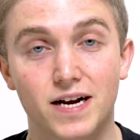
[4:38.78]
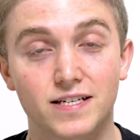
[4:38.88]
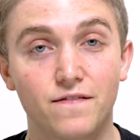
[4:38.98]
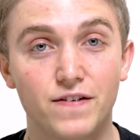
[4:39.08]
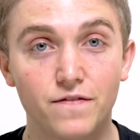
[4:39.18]
Because
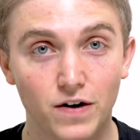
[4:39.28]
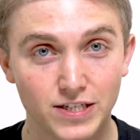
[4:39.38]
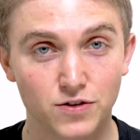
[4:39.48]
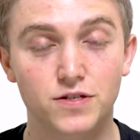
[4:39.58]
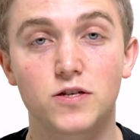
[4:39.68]
in VeeFriends,
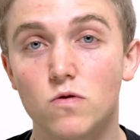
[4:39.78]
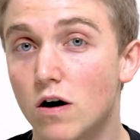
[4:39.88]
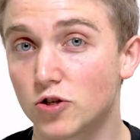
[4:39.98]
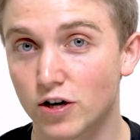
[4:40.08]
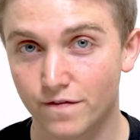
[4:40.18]
there's
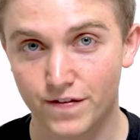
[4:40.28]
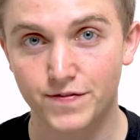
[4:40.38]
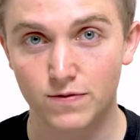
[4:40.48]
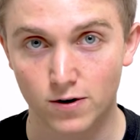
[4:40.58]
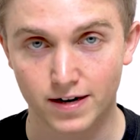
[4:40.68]

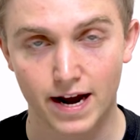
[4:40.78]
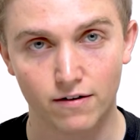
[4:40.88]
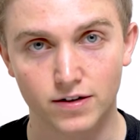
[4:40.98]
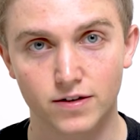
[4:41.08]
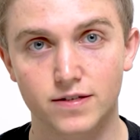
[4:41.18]
251
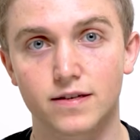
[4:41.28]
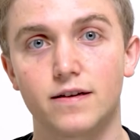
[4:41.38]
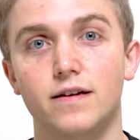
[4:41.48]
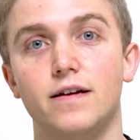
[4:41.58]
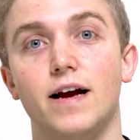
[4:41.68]
characters,
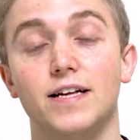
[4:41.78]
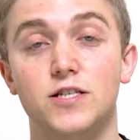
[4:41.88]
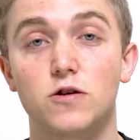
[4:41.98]
and